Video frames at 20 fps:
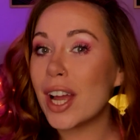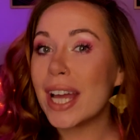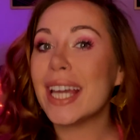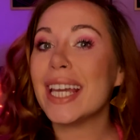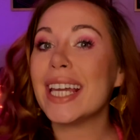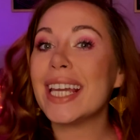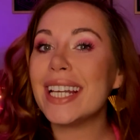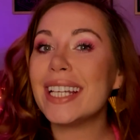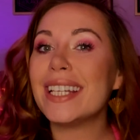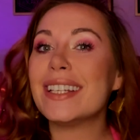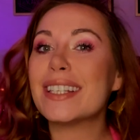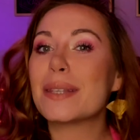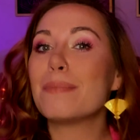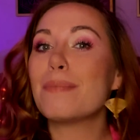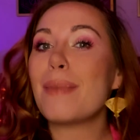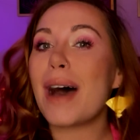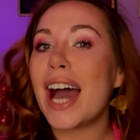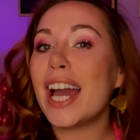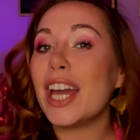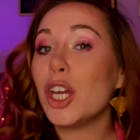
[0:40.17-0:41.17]
it is
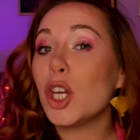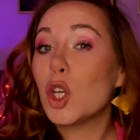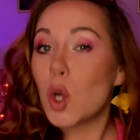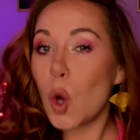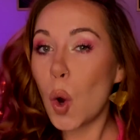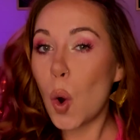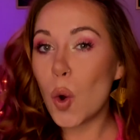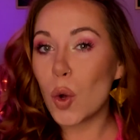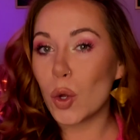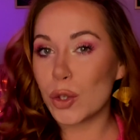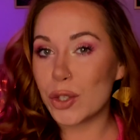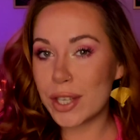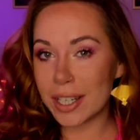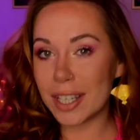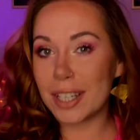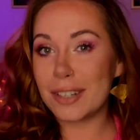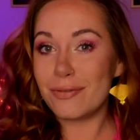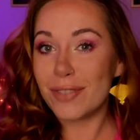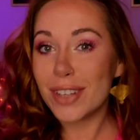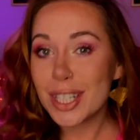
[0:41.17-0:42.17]
my goal to
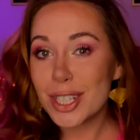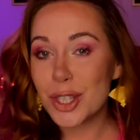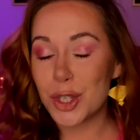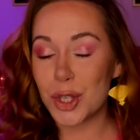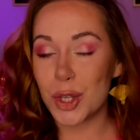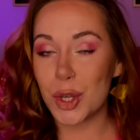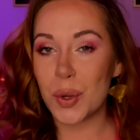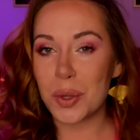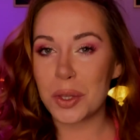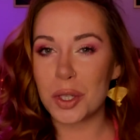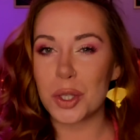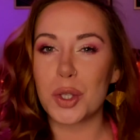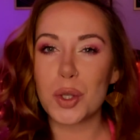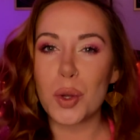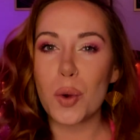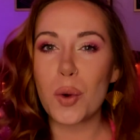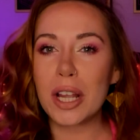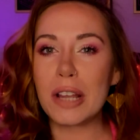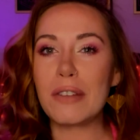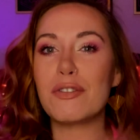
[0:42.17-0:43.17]
convince you the
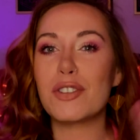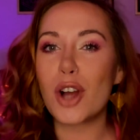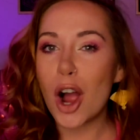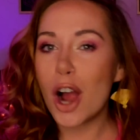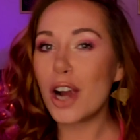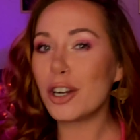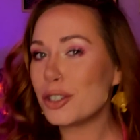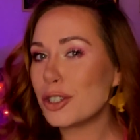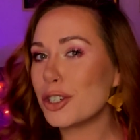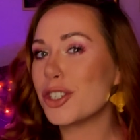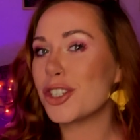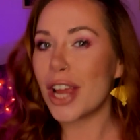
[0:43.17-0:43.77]
story of Dr.